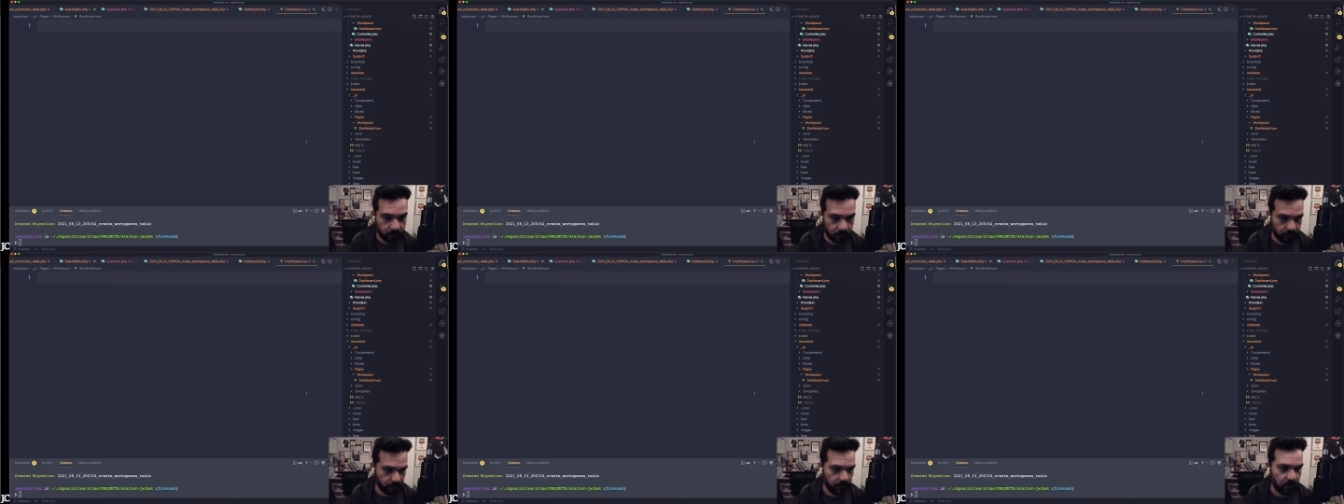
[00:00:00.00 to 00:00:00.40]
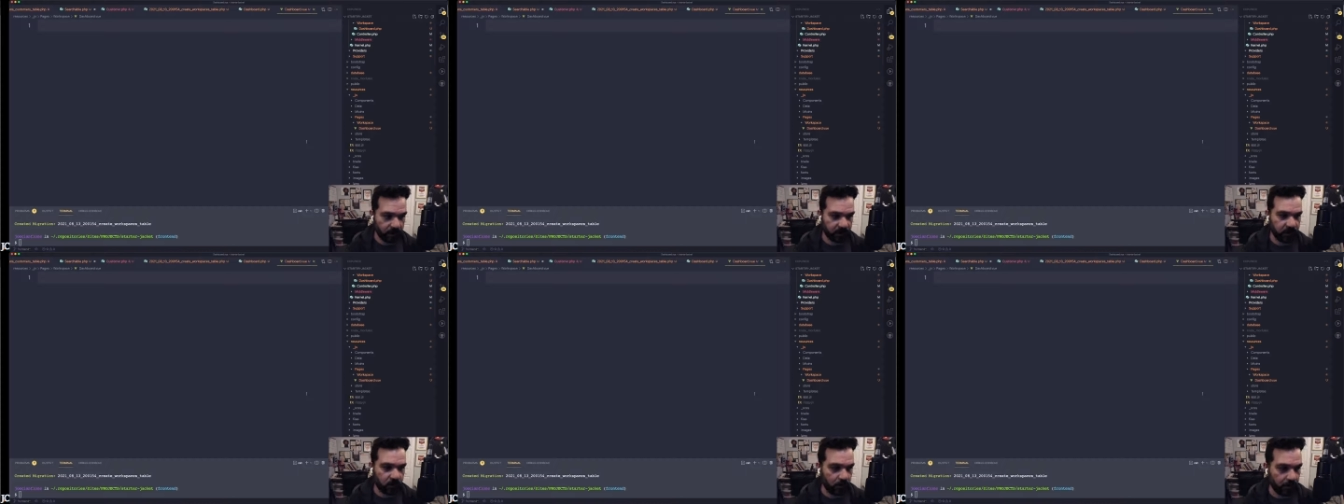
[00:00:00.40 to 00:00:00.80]
You
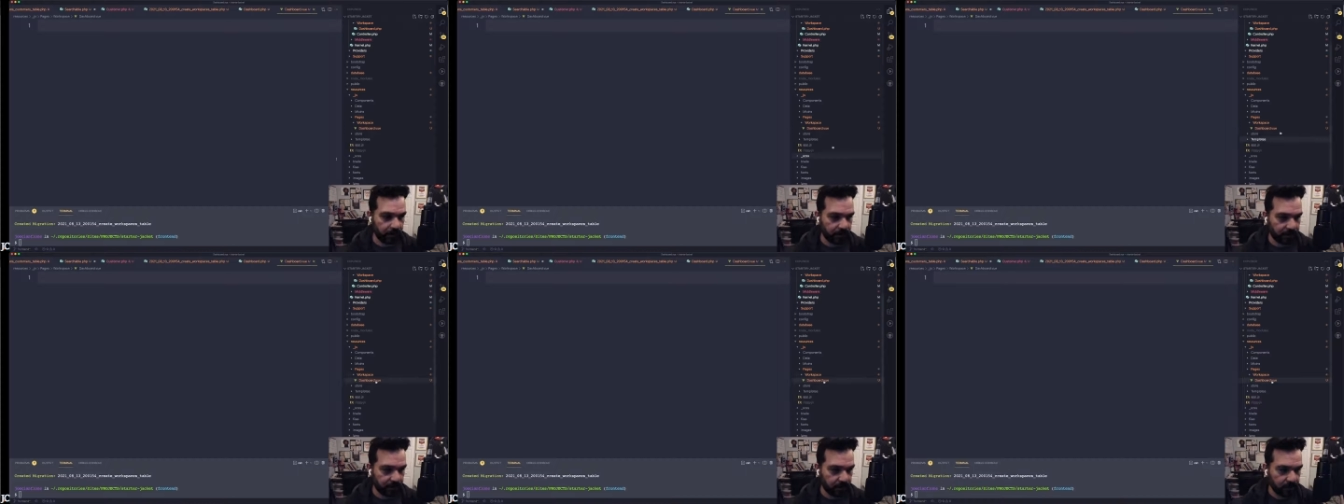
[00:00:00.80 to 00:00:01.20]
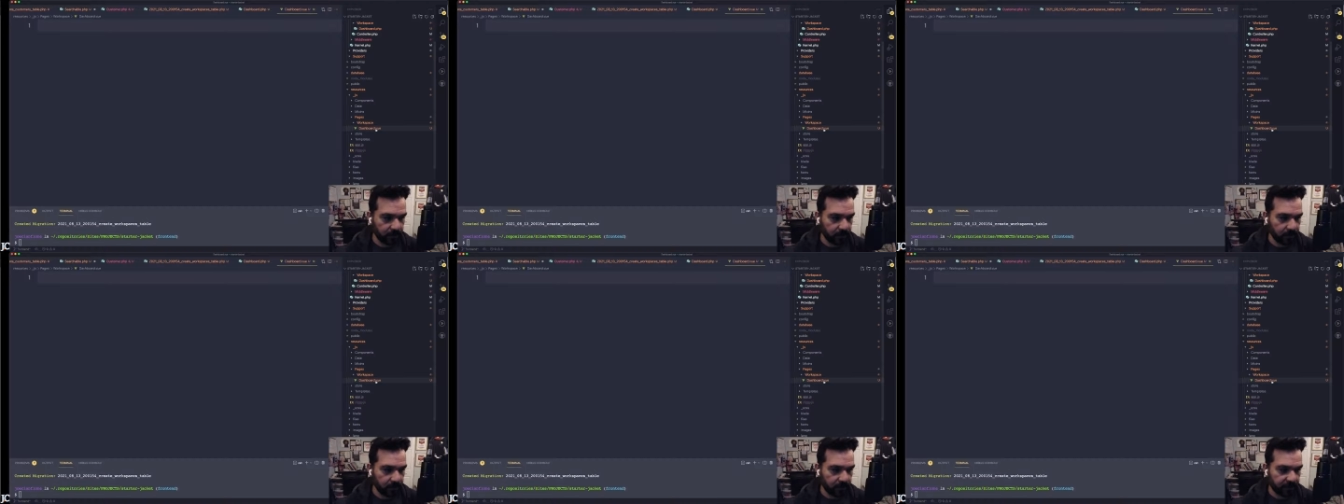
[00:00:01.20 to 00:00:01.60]
always know where it is.
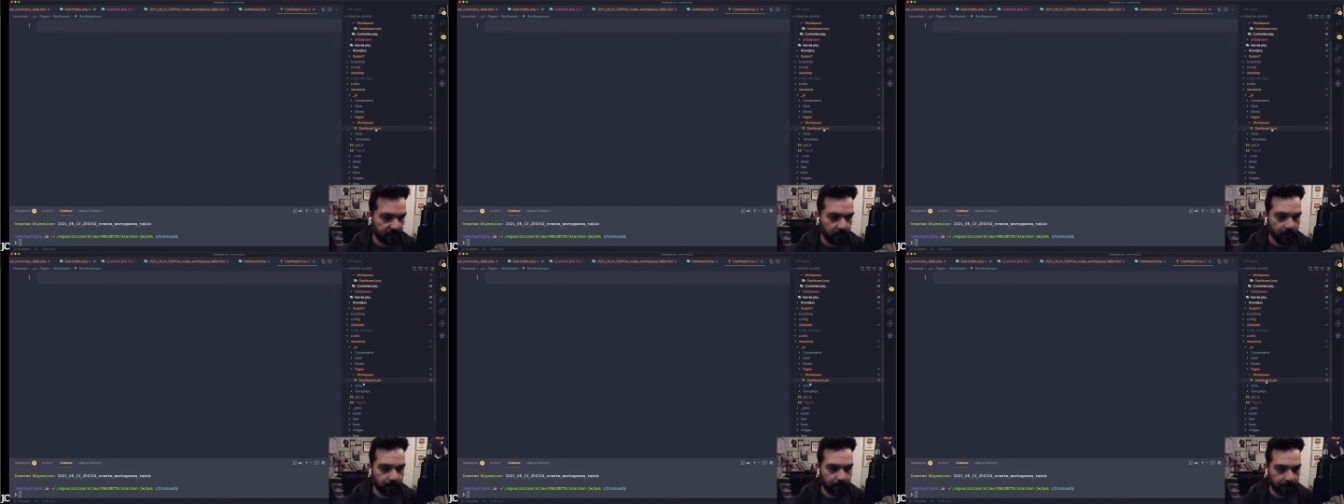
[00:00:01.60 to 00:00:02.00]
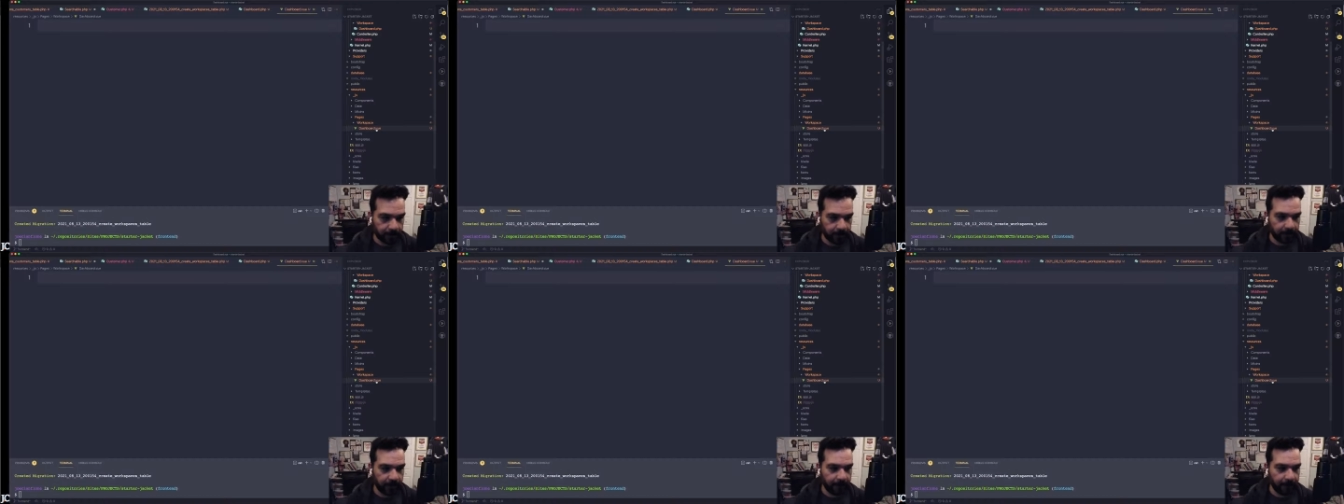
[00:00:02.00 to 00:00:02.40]
So,
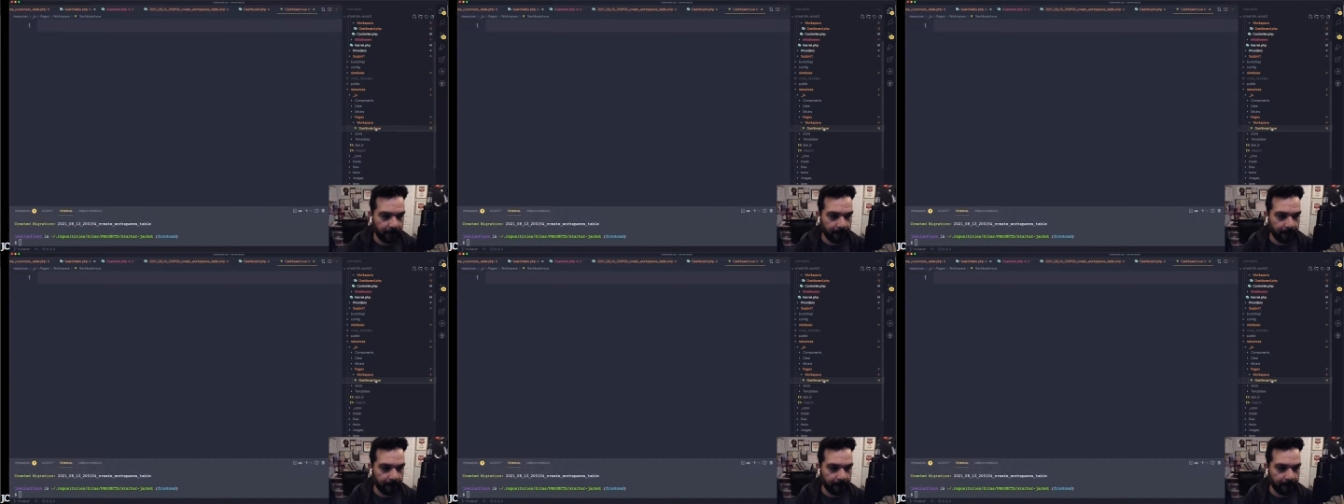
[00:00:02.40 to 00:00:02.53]
all right.